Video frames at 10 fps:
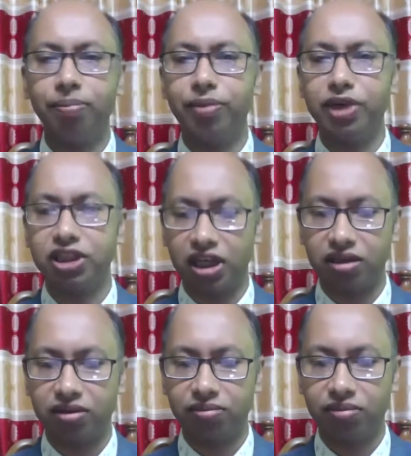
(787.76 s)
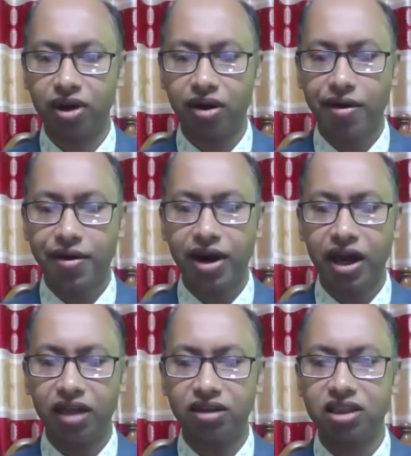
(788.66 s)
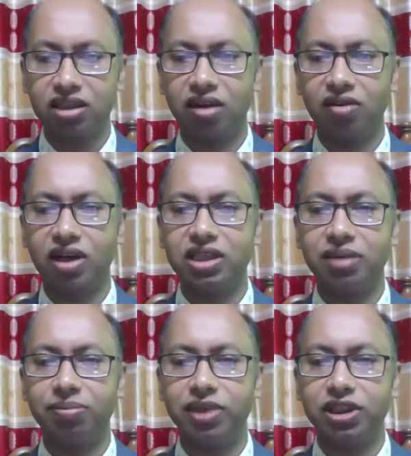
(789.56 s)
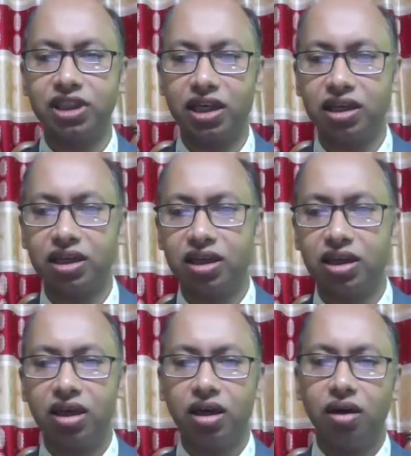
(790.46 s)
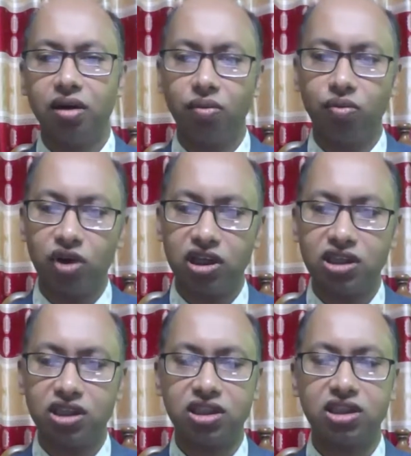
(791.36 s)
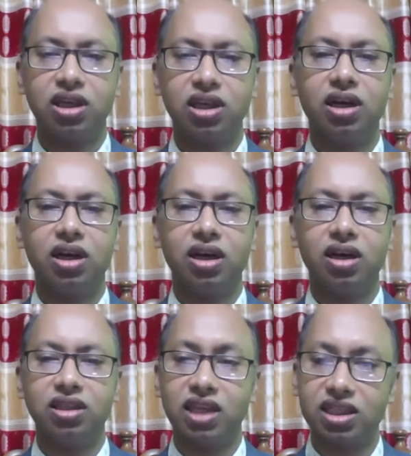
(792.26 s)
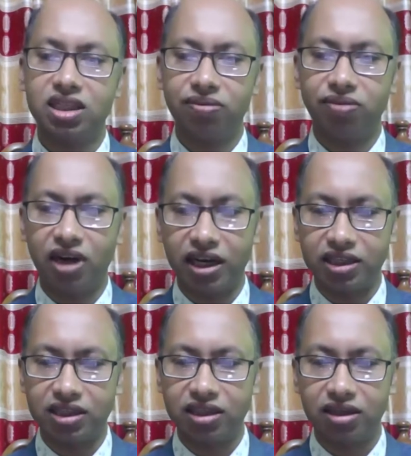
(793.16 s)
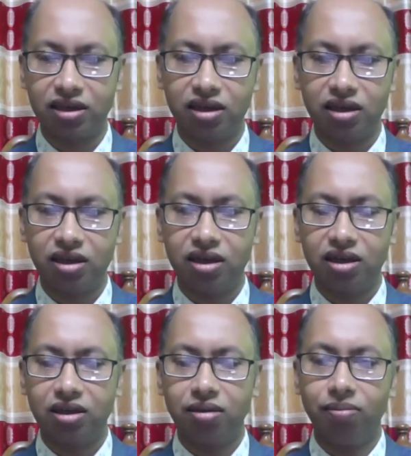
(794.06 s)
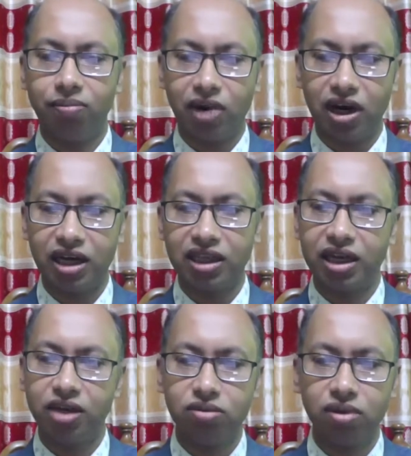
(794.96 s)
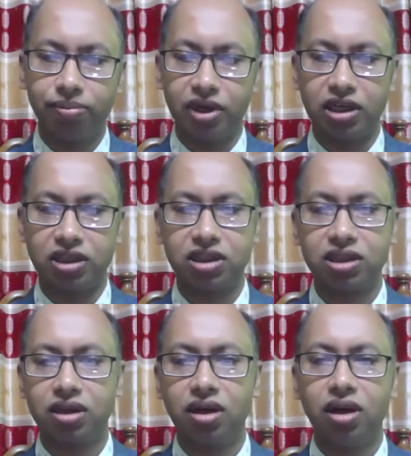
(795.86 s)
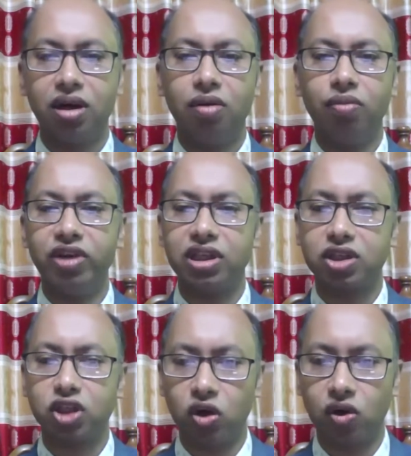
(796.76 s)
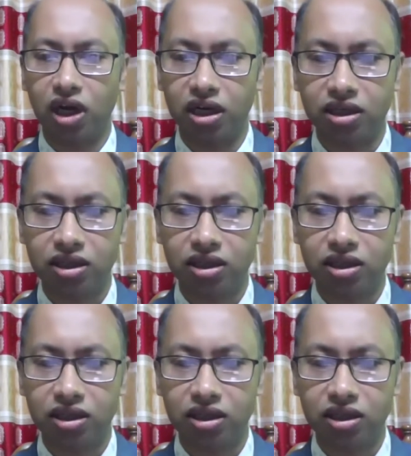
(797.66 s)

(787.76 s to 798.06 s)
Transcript: mission. And this colonizing mission was uh, justified by the Europeans with a slogan.